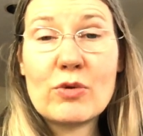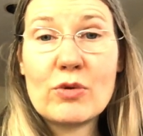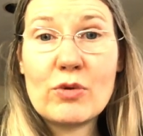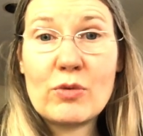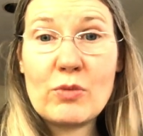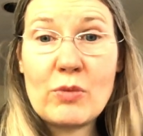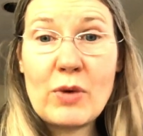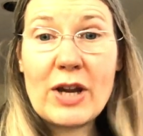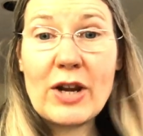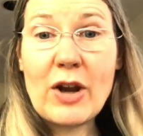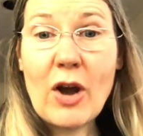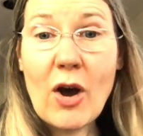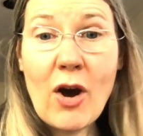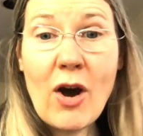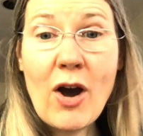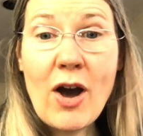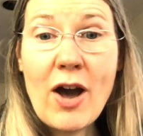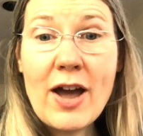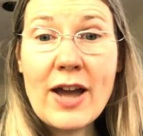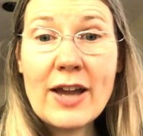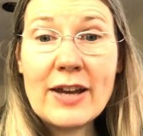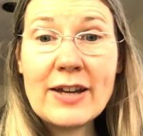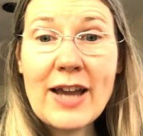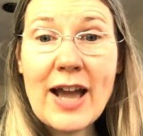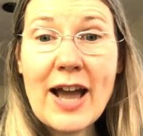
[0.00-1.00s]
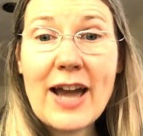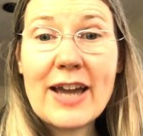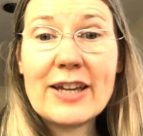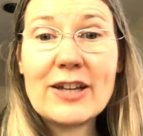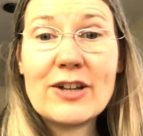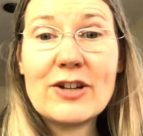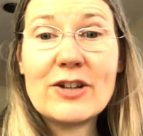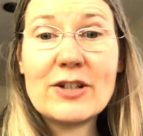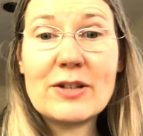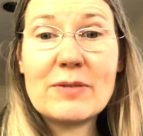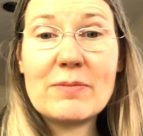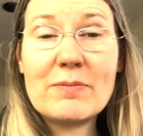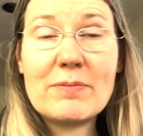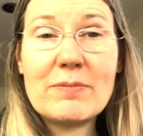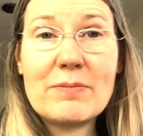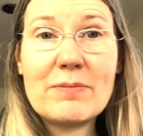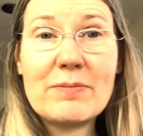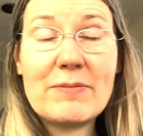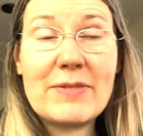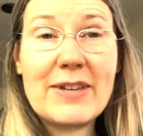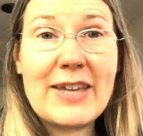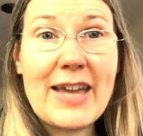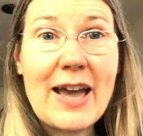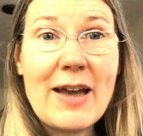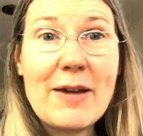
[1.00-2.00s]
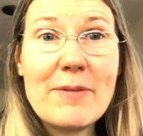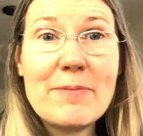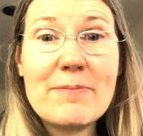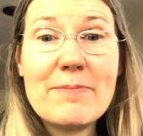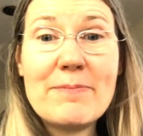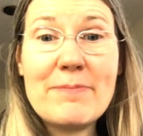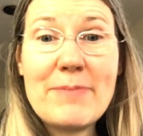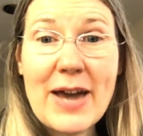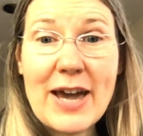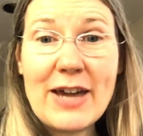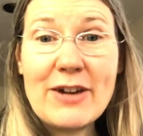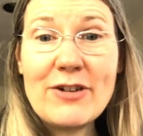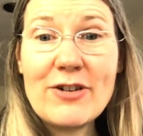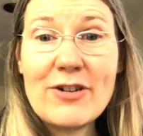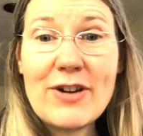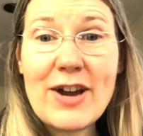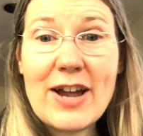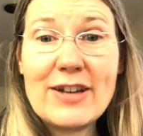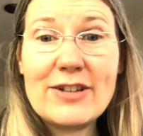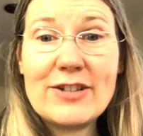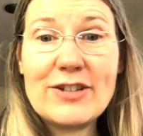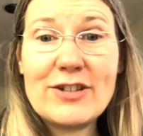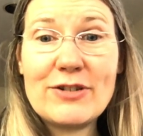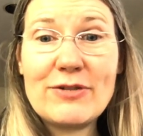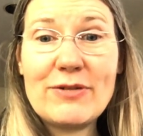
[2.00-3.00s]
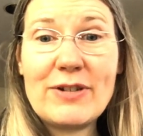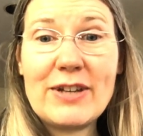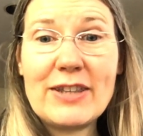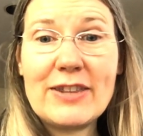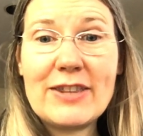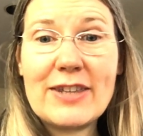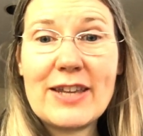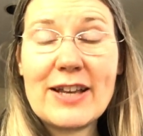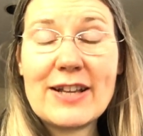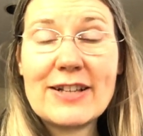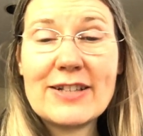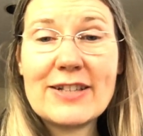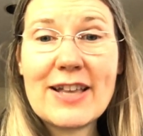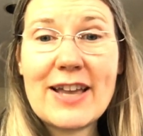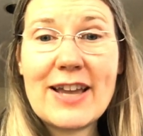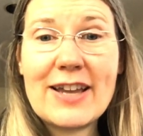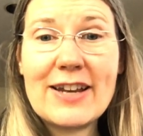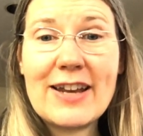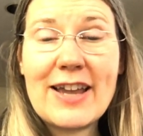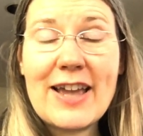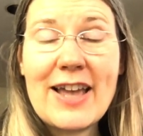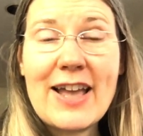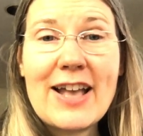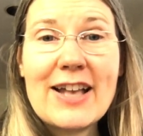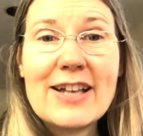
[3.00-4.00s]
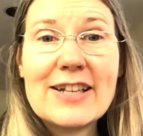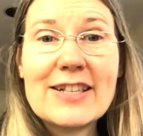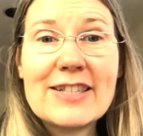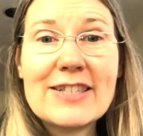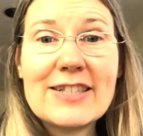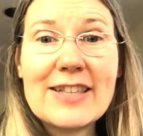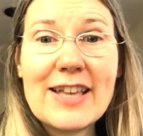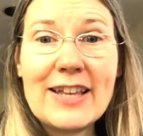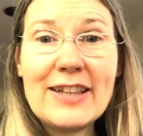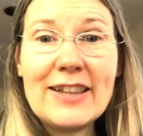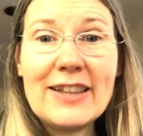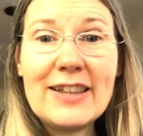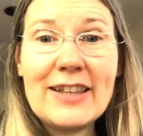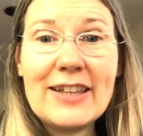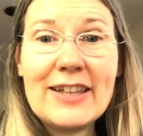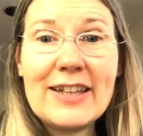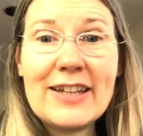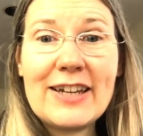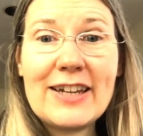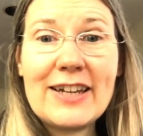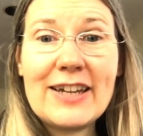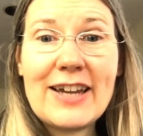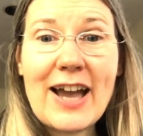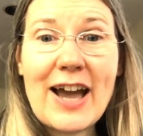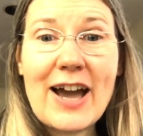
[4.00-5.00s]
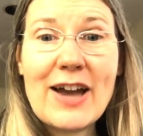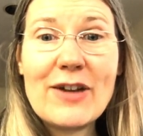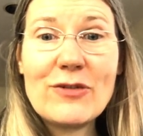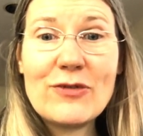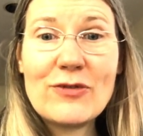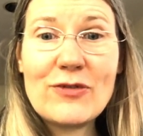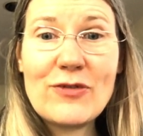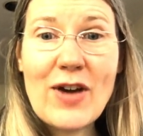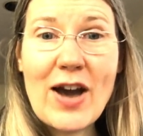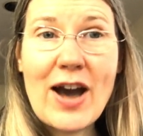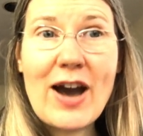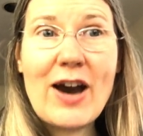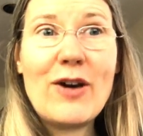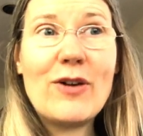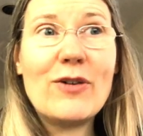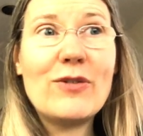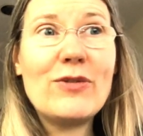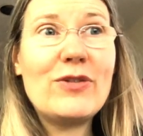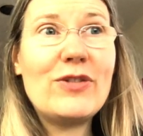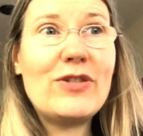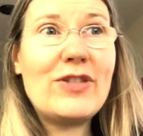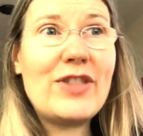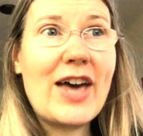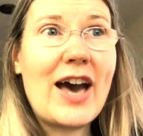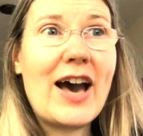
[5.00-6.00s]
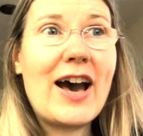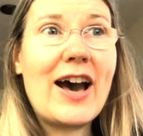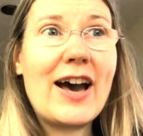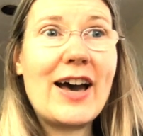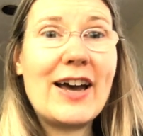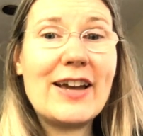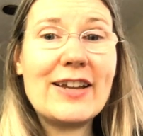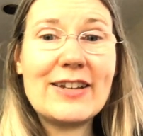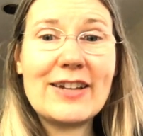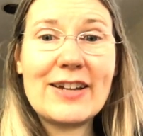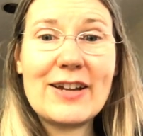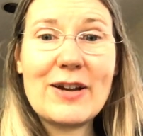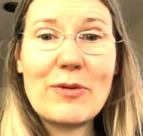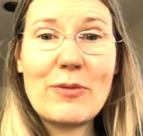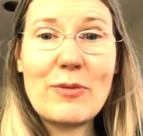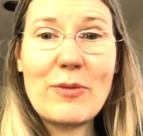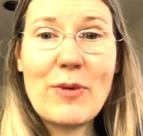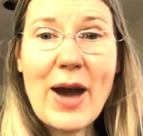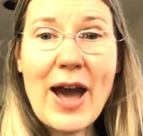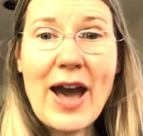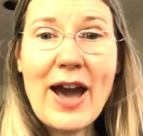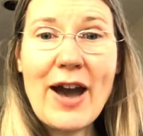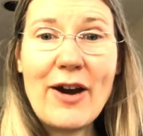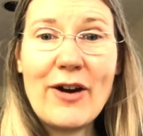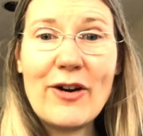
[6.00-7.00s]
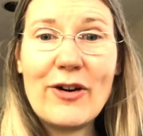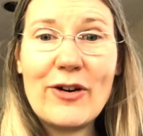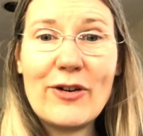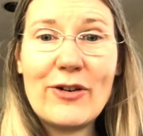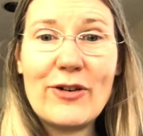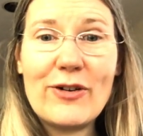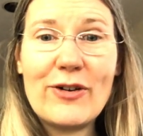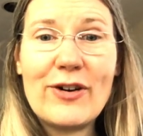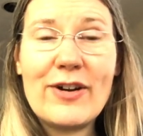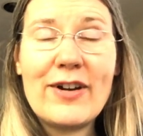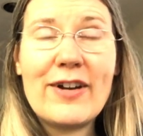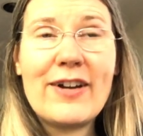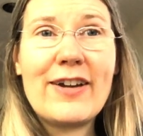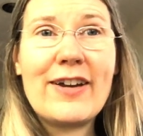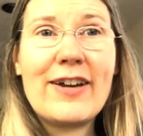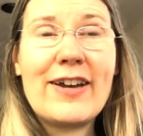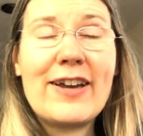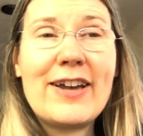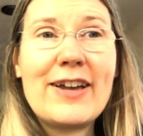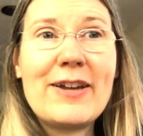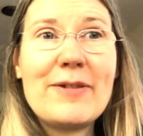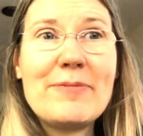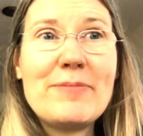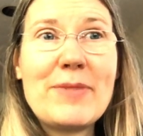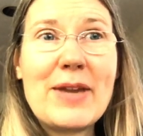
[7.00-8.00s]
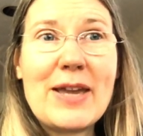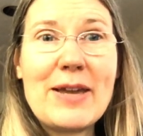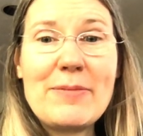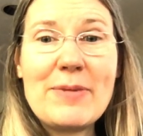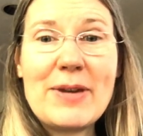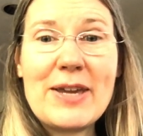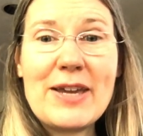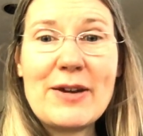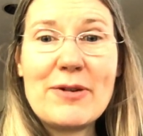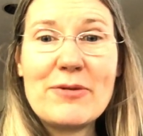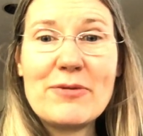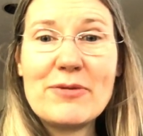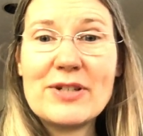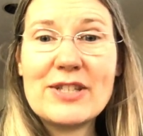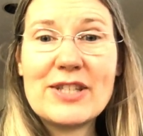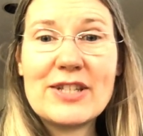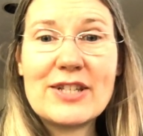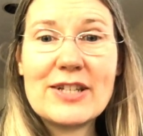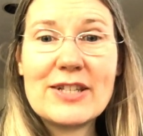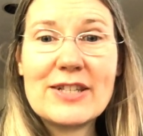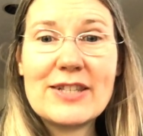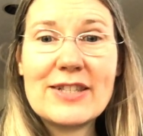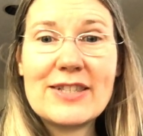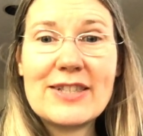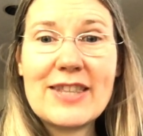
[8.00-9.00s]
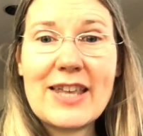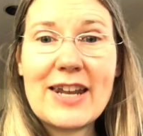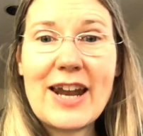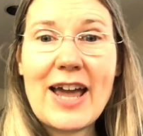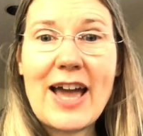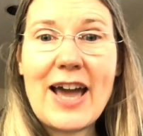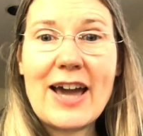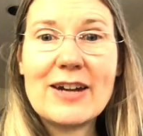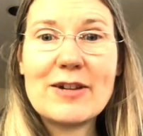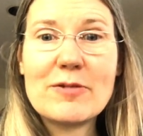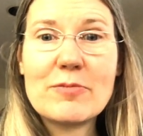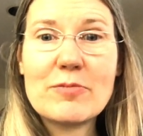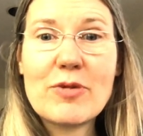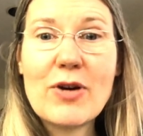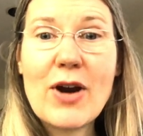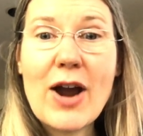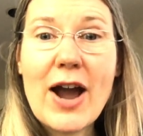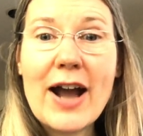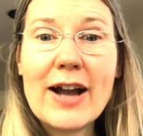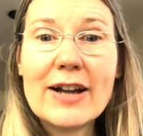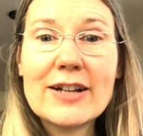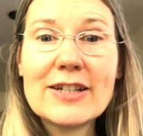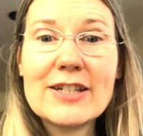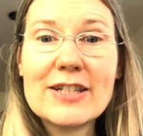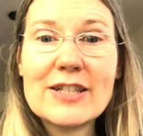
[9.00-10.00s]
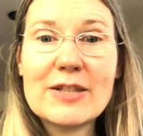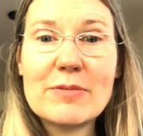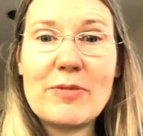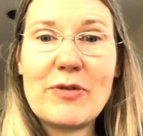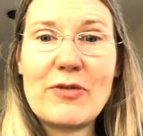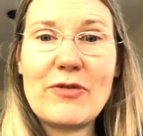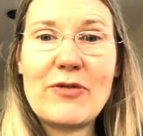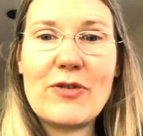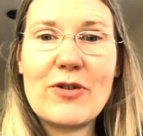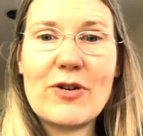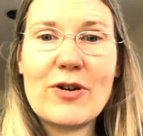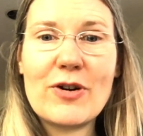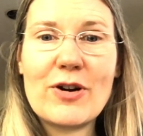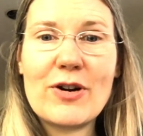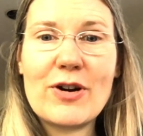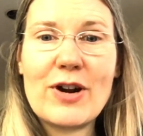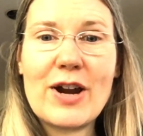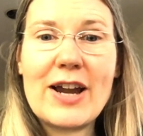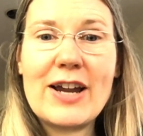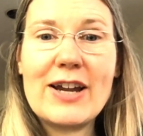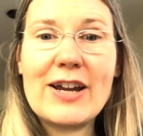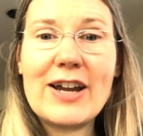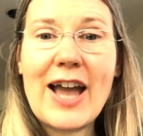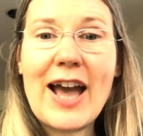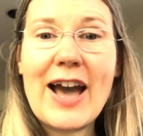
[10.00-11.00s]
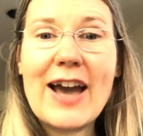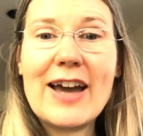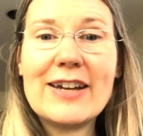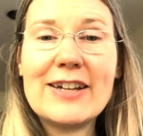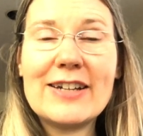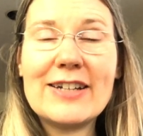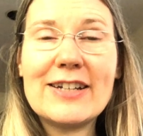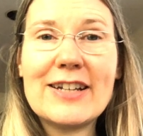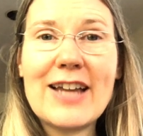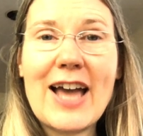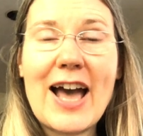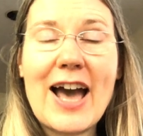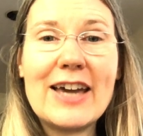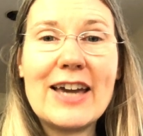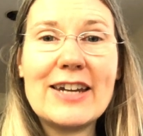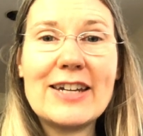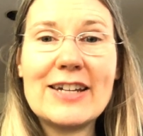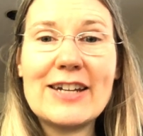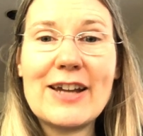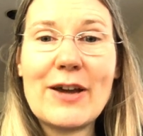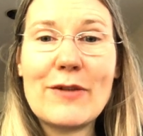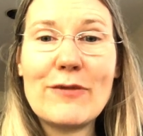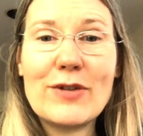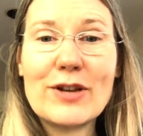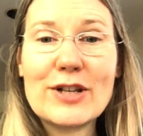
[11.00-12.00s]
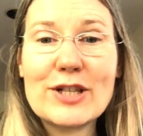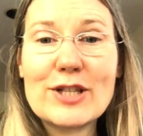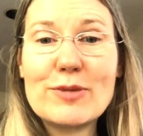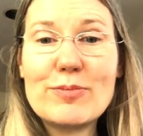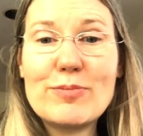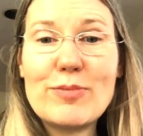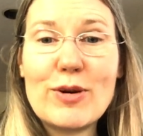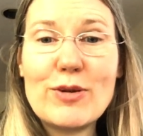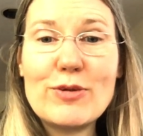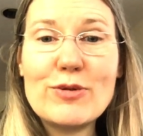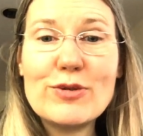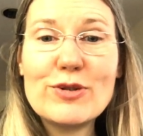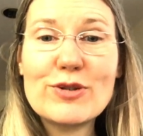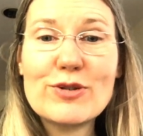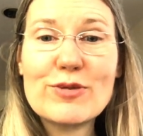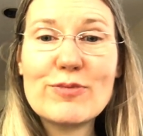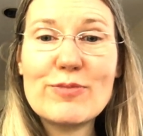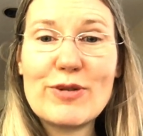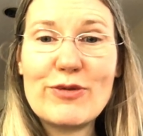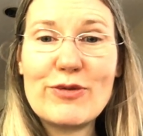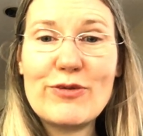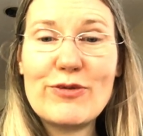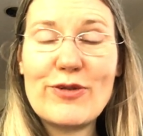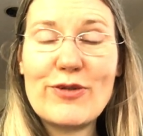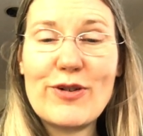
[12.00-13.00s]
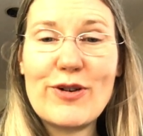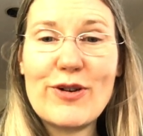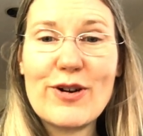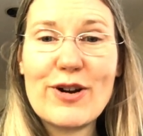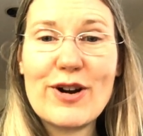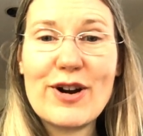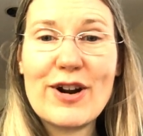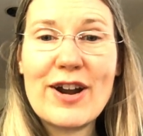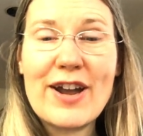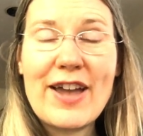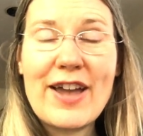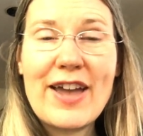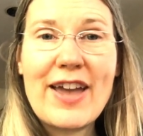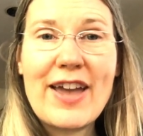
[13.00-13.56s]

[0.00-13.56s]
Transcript: went on, I could get better at doing things. And suddenly I found that, wow, maybe it was just that I hadn't practiced before, I hadn't had enough exposure before.